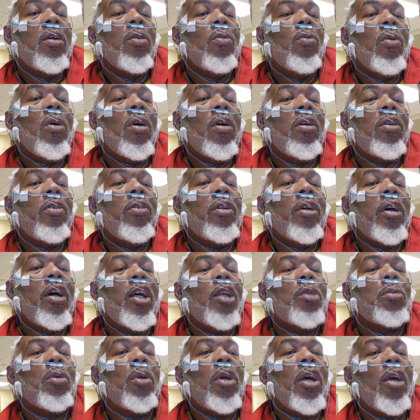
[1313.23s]
Why are you in the
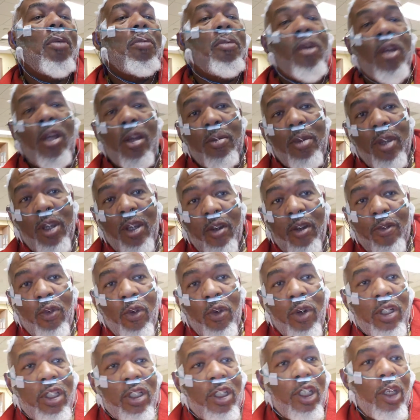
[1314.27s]
hospital? I'm, I'm here
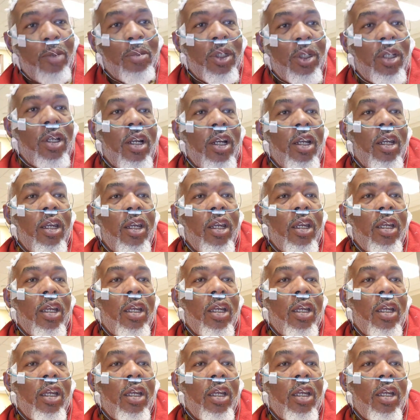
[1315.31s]
for a sleep study.